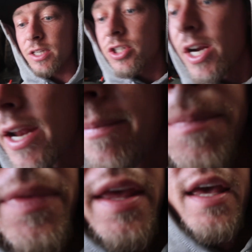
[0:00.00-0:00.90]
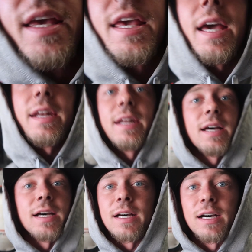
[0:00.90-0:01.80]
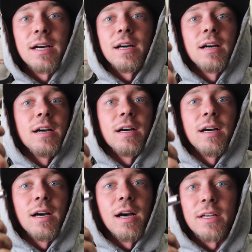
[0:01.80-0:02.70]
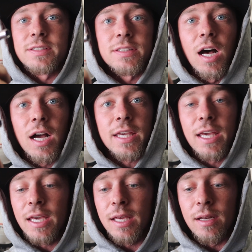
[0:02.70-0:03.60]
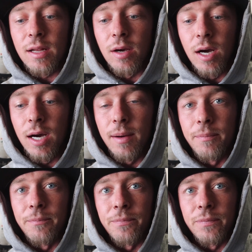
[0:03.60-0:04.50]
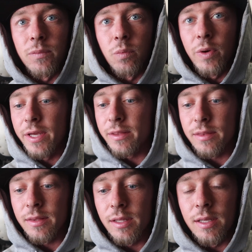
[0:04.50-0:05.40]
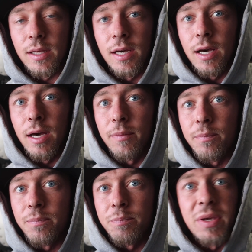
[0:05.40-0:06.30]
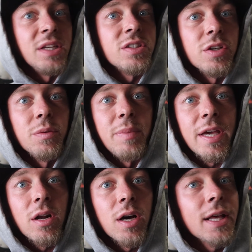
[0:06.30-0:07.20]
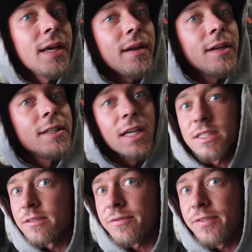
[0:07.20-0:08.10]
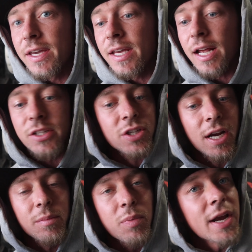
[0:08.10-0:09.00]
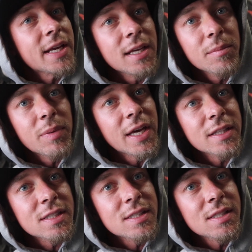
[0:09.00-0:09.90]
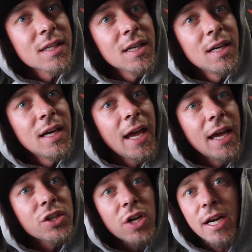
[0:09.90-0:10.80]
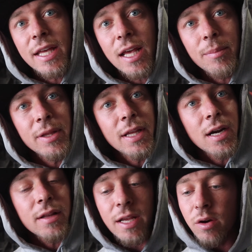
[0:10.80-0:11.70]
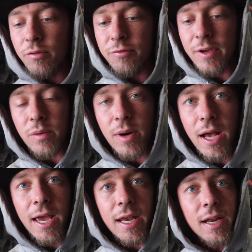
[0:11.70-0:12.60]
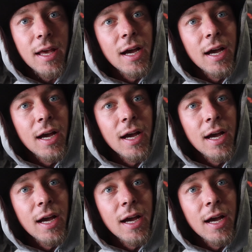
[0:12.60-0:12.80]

I tried getting a socket with a P2 bit on it. Doesn't fit. I tried breaking bits and trying to get them in there. They don't fit right.